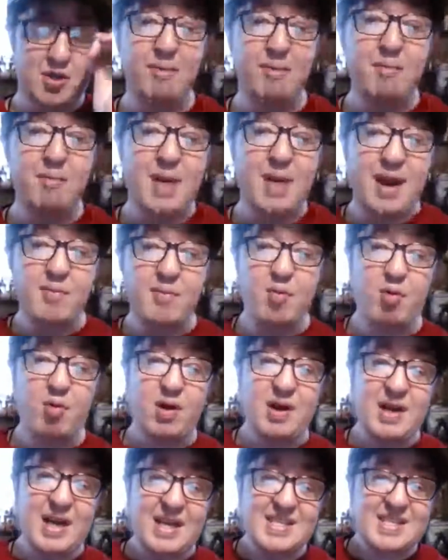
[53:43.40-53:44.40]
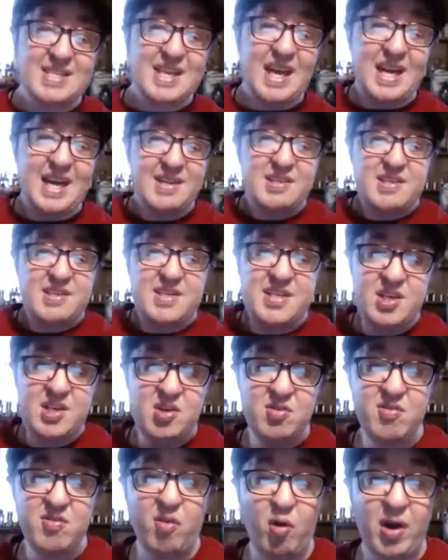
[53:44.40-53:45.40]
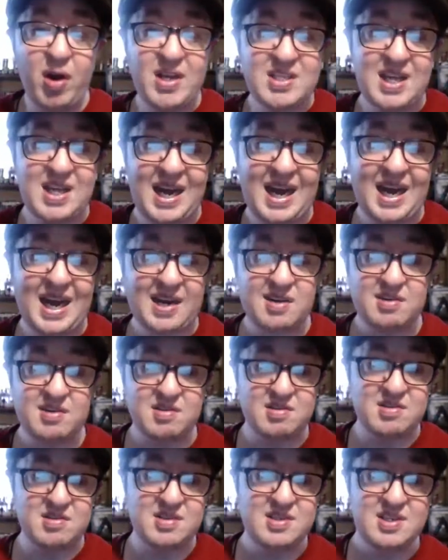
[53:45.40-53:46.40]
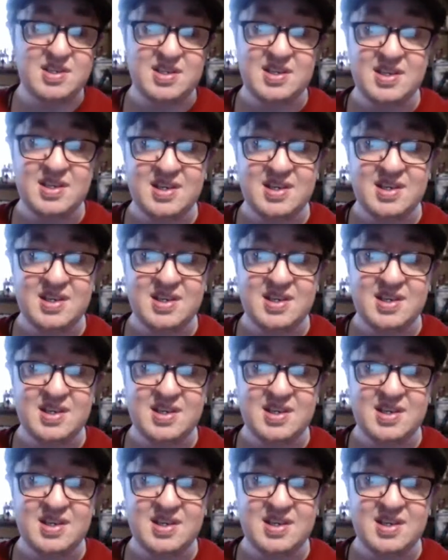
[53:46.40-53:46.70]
to my memory, it's got 2 voice actors